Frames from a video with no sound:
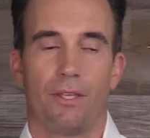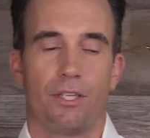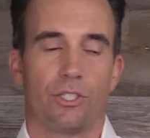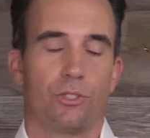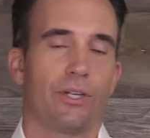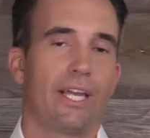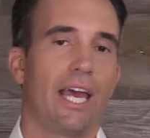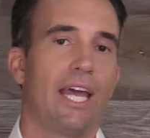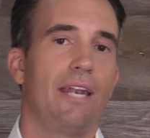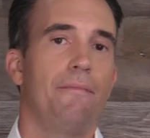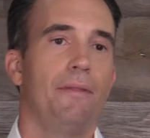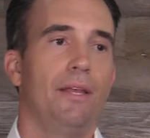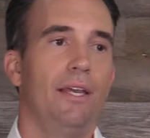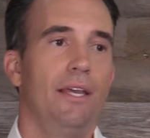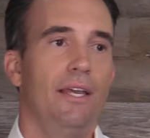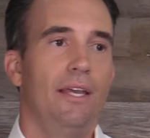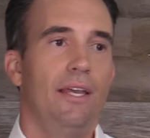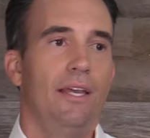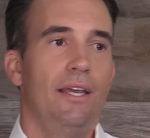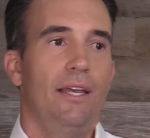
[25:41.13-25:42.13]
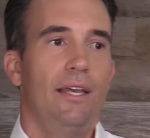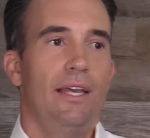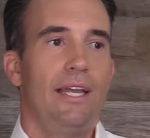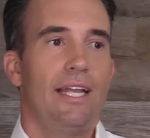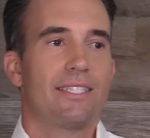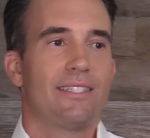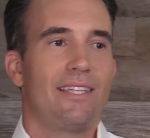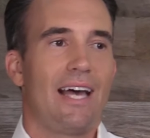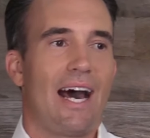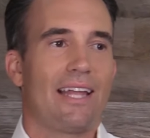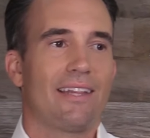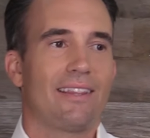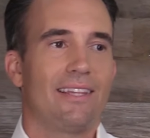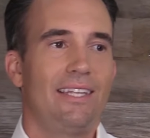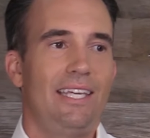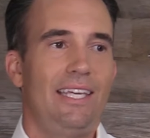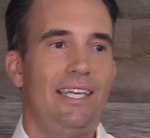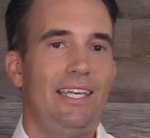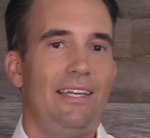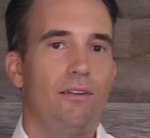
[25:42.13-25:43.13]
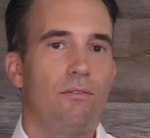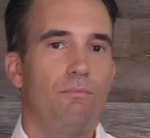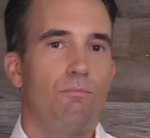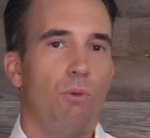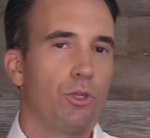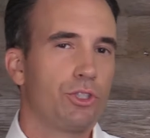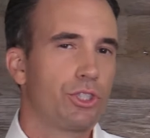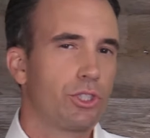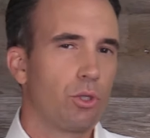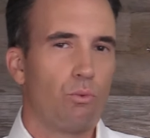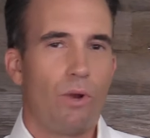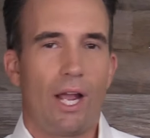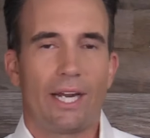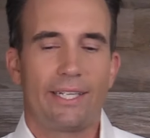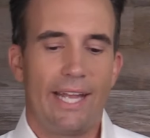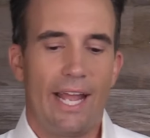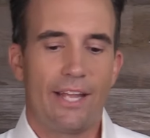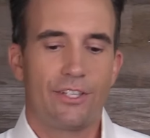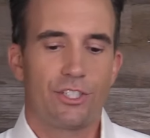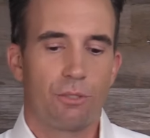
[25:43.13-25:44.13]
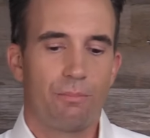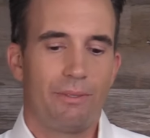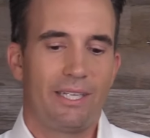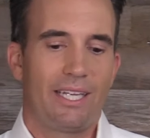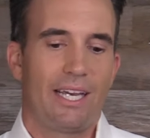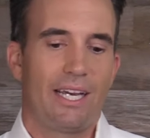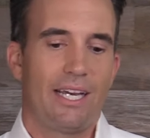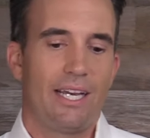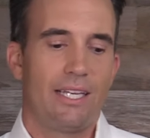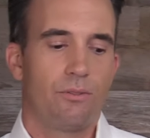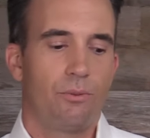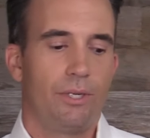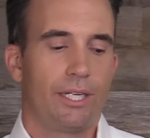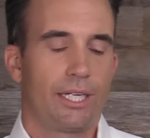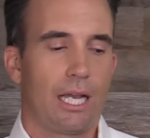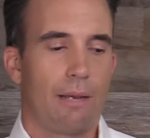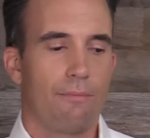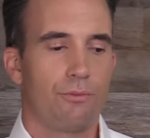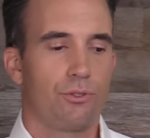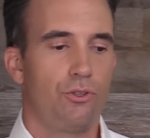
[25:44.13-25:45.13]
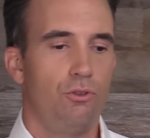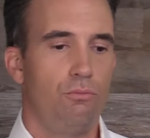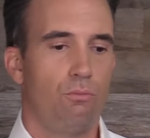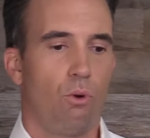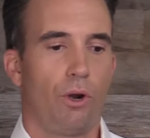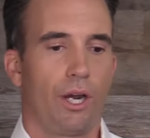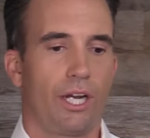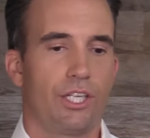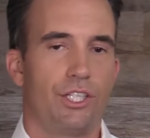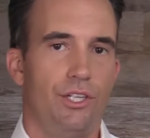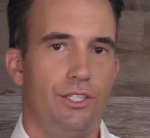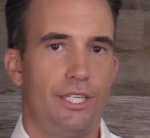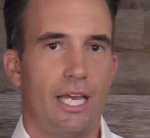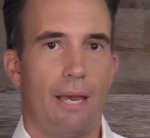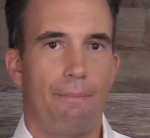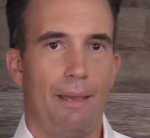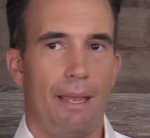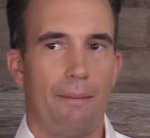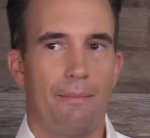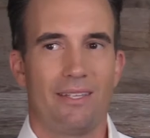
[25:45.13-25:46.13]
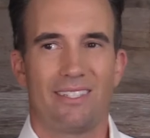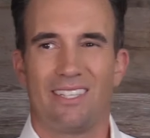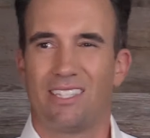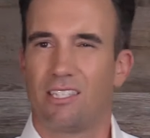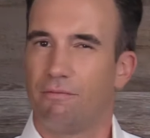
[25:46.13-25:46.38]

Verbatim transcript: So, again, it's not the most direct answer because when it comes to mortgage and debt payments,